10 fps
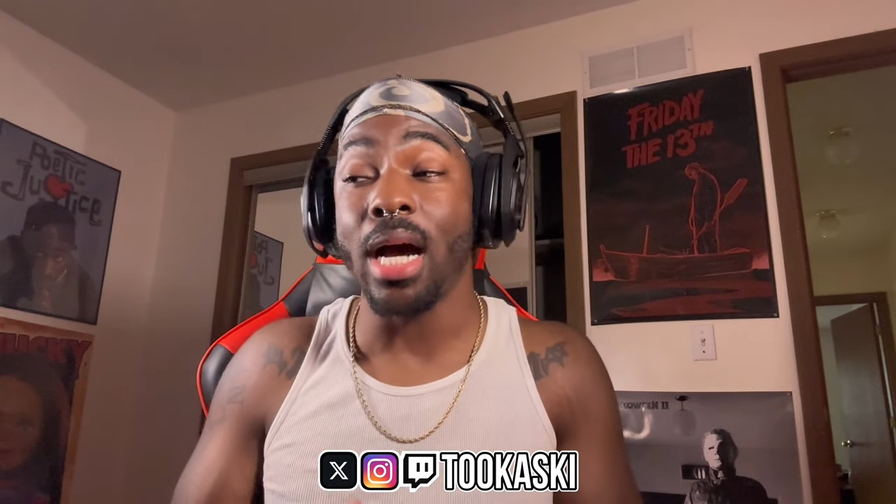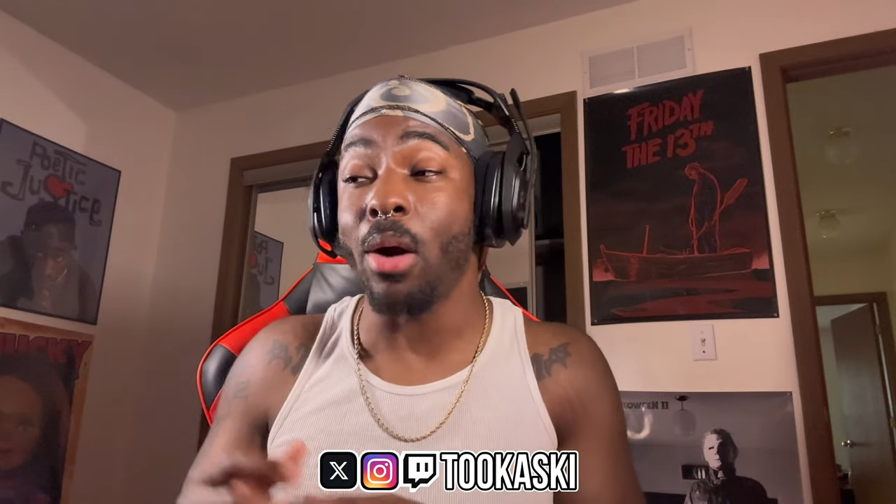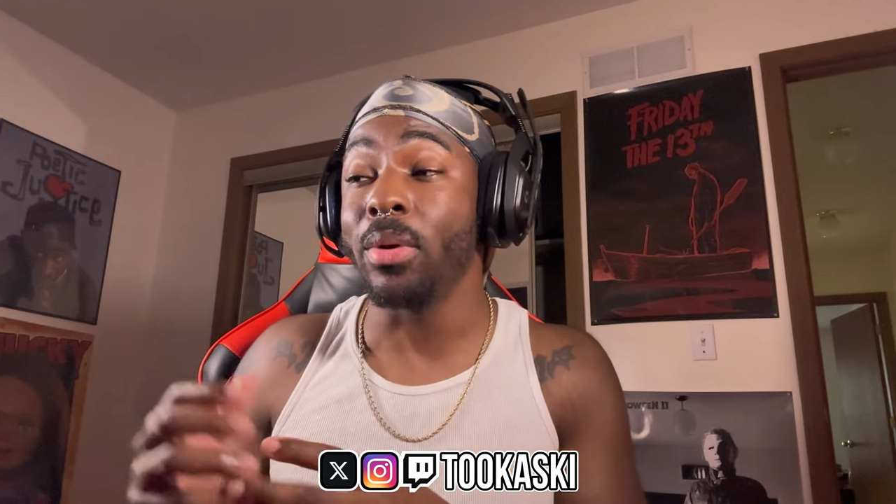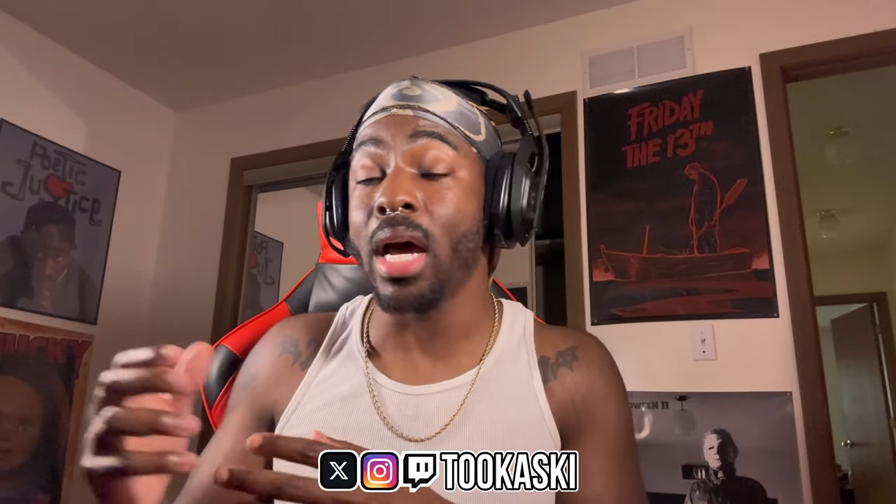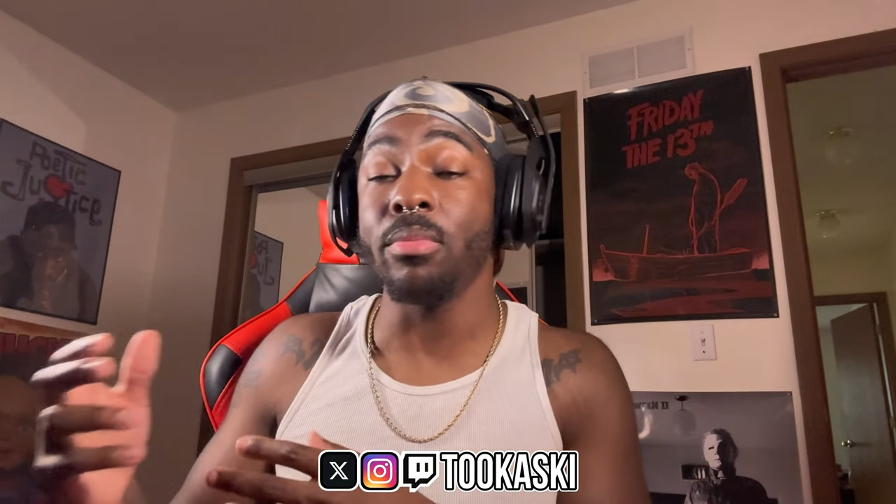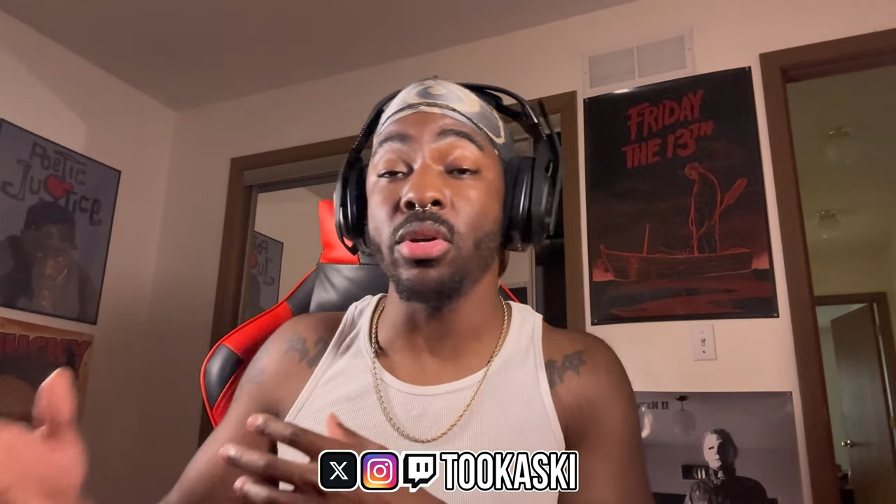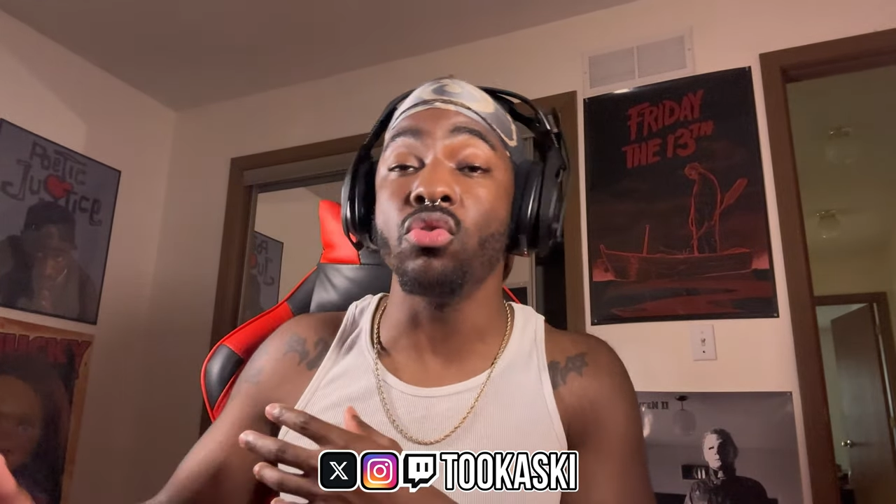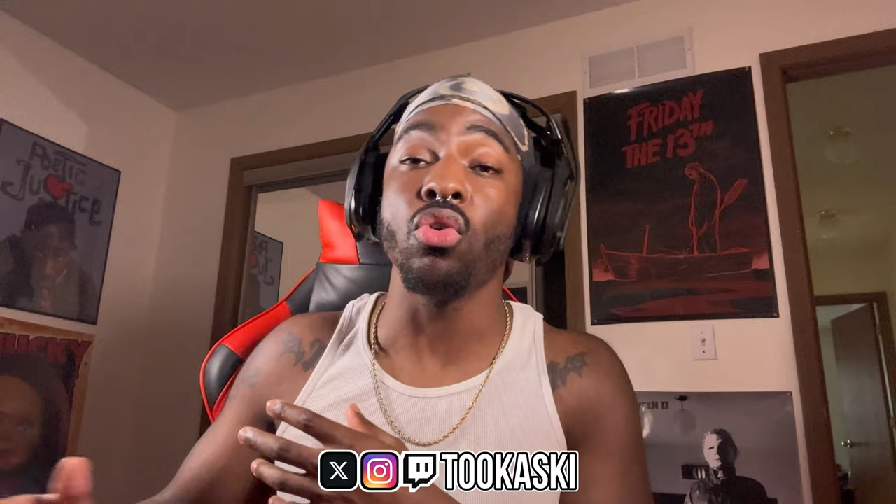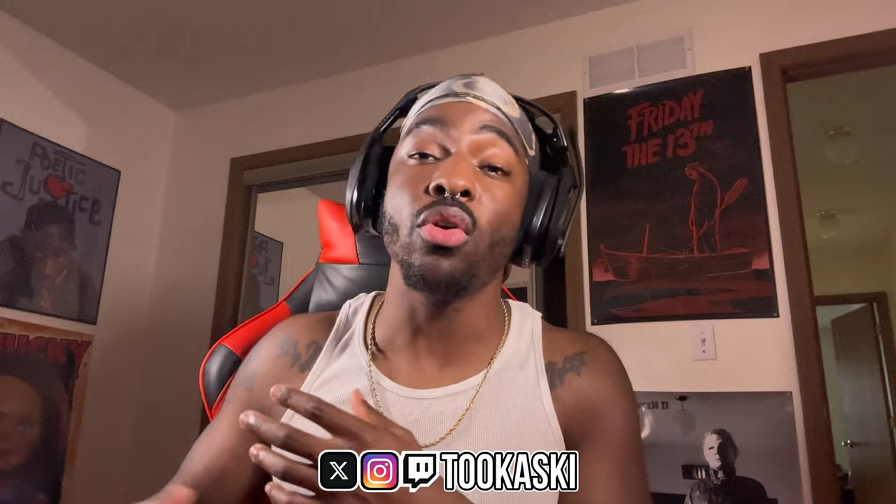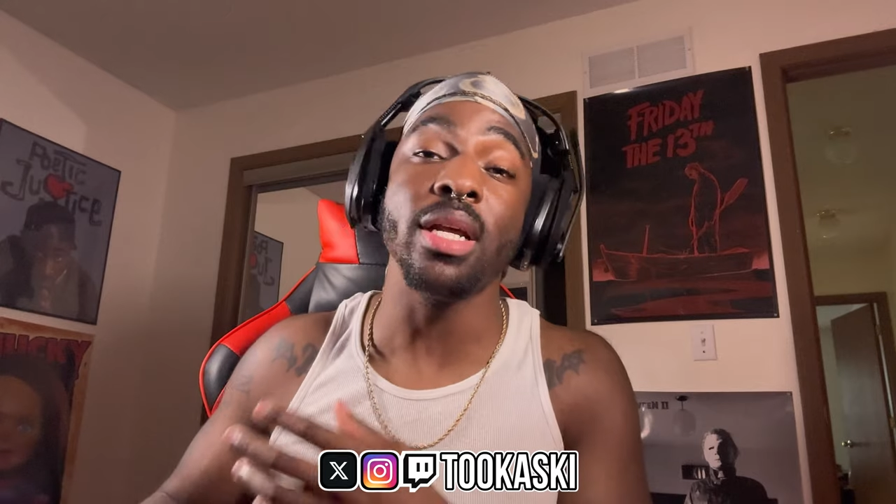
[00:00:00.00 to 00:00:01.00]
I would not be
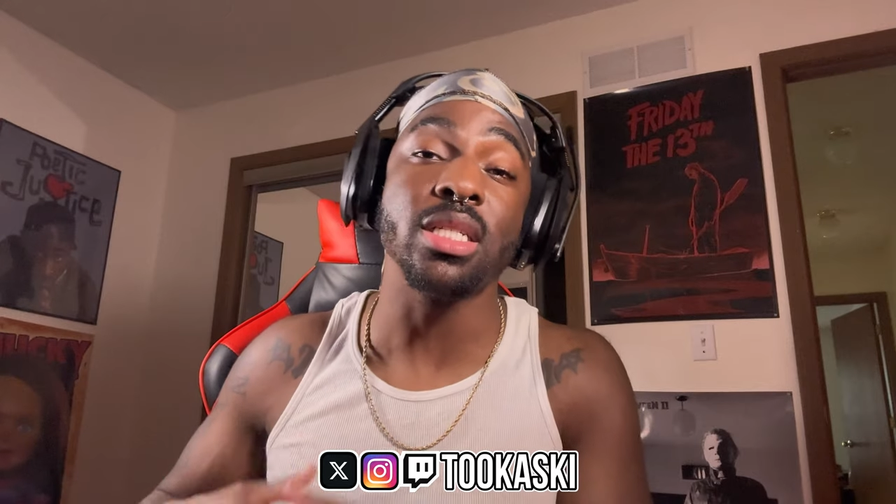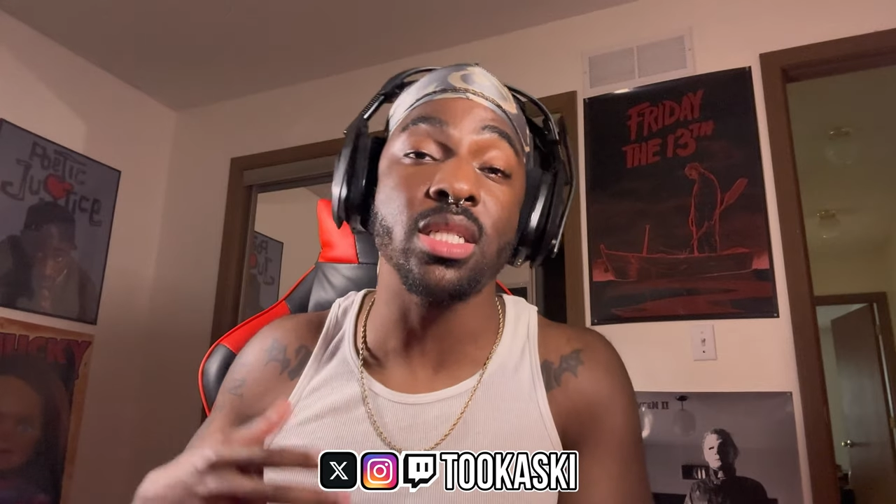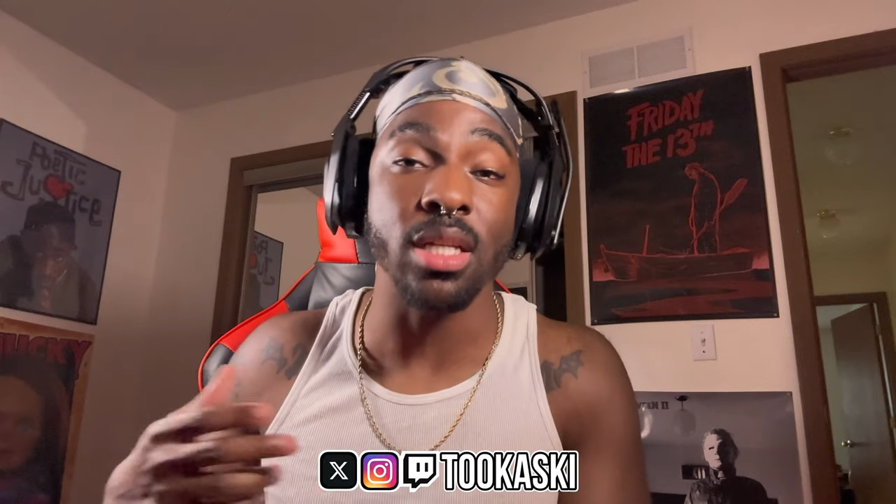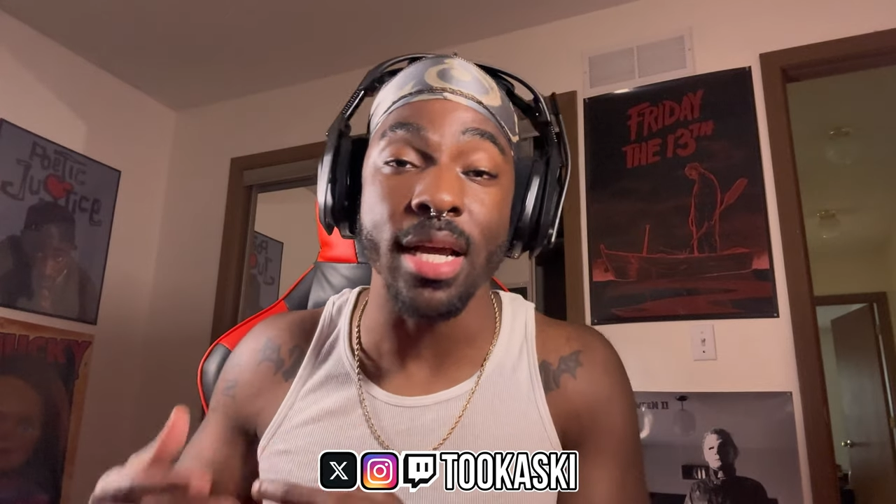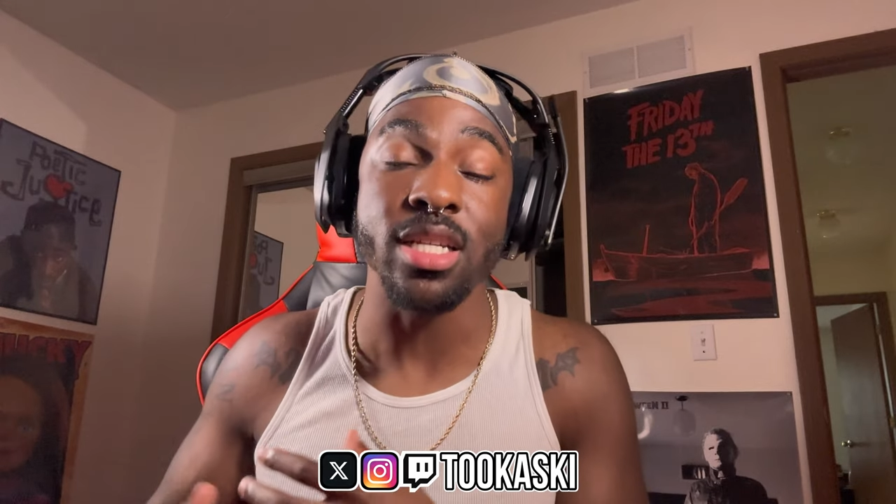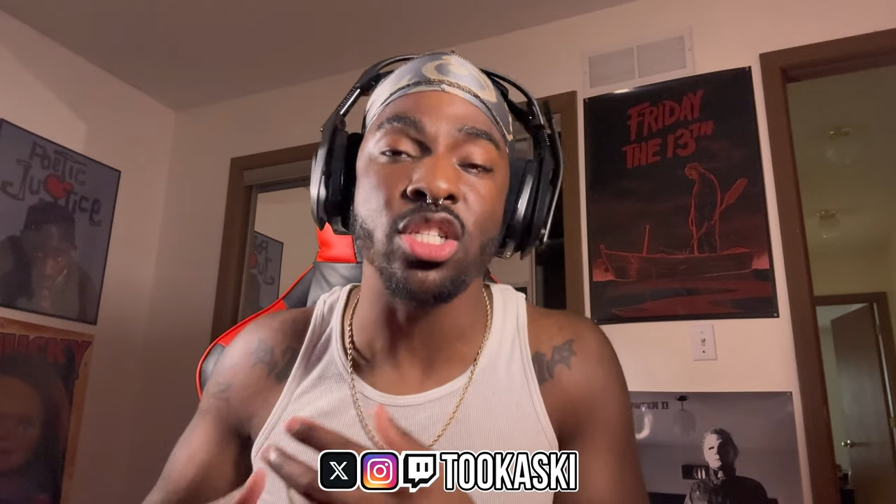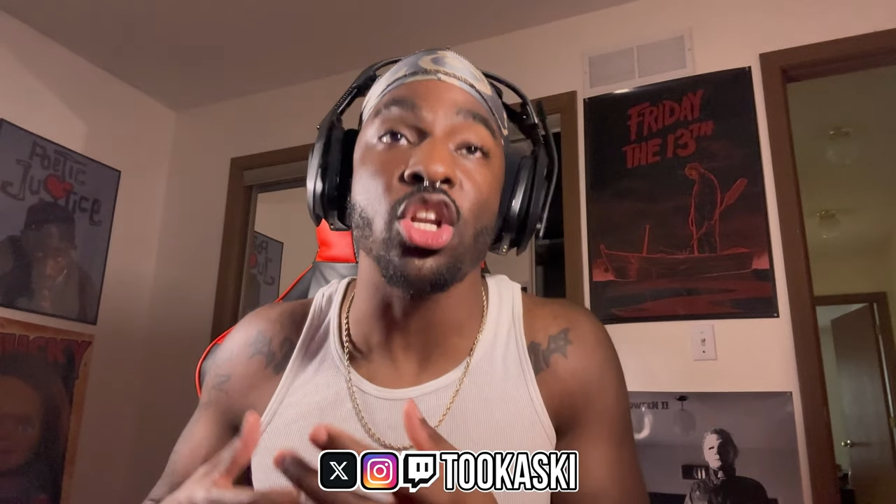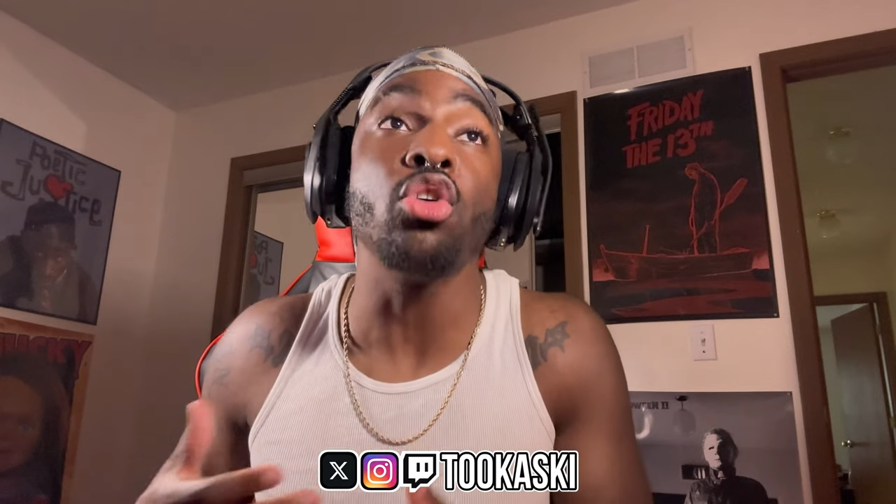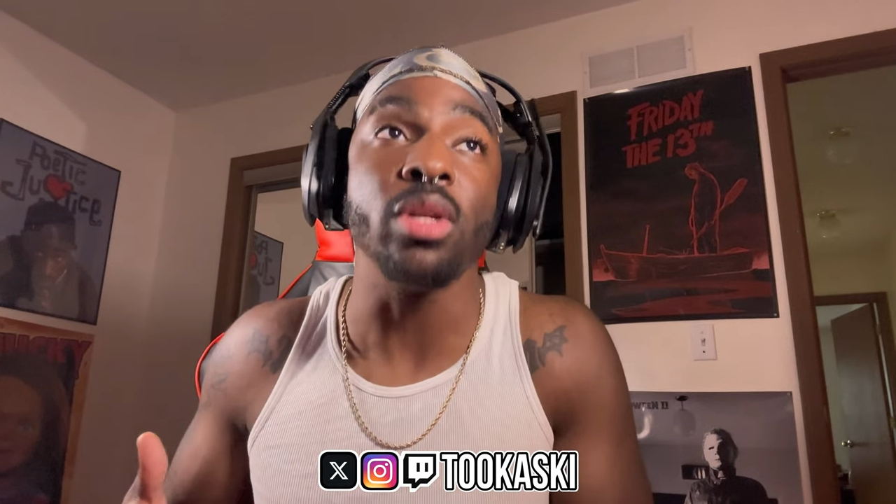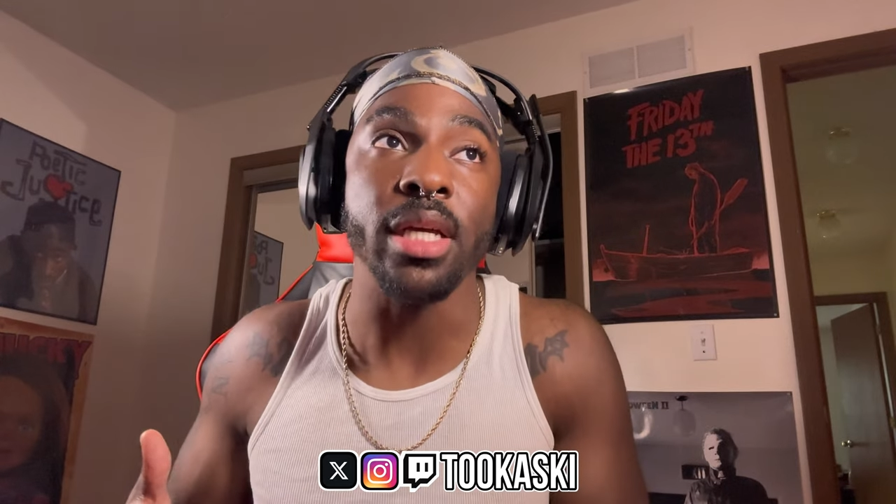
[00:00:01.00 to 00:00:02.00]
growing as
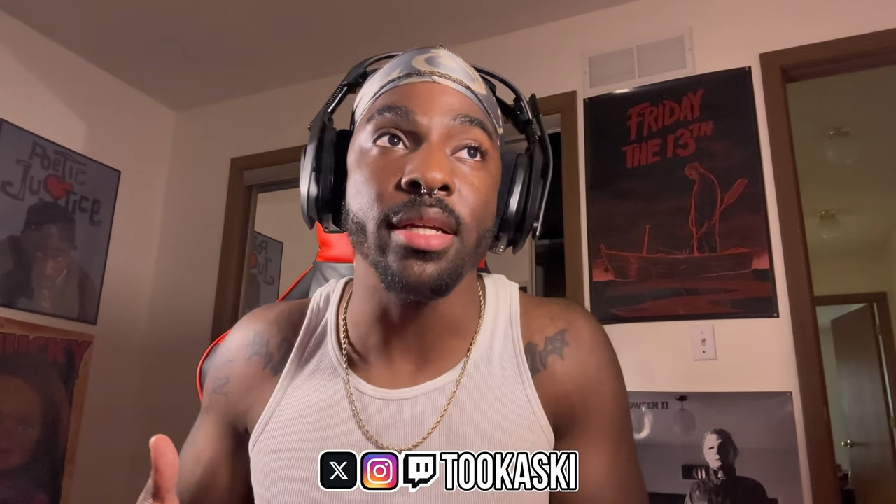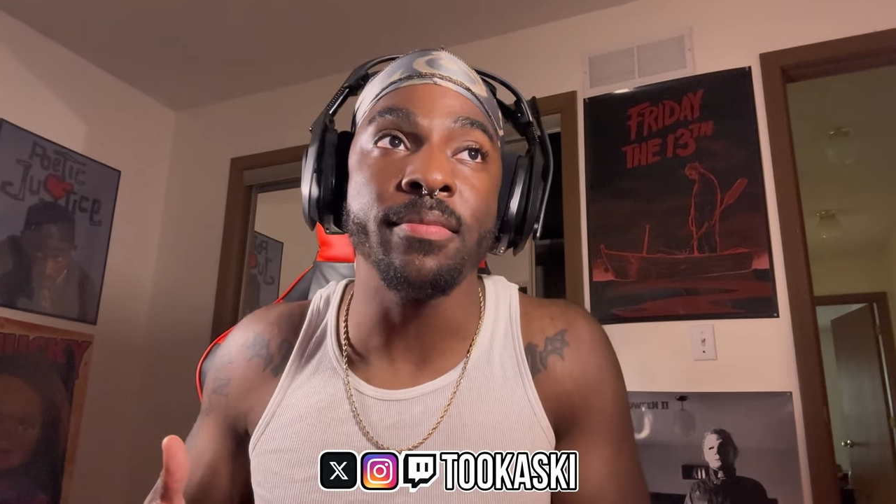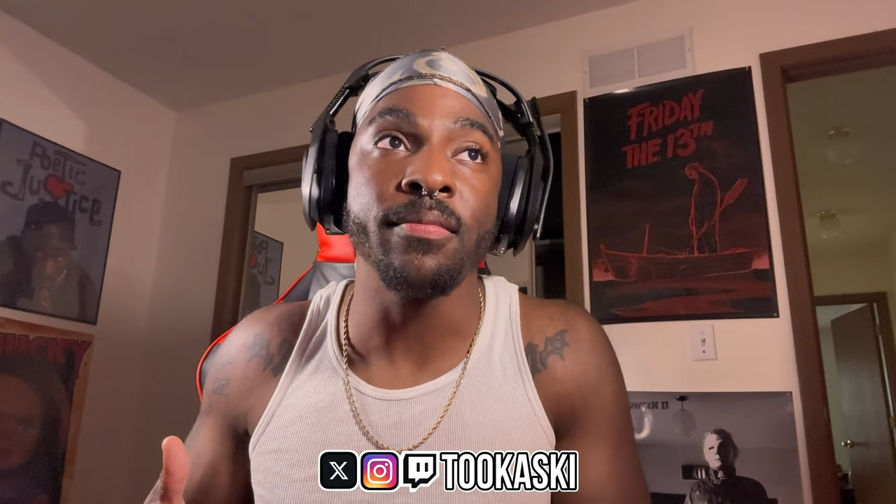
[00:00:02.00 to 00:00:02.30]
slowly,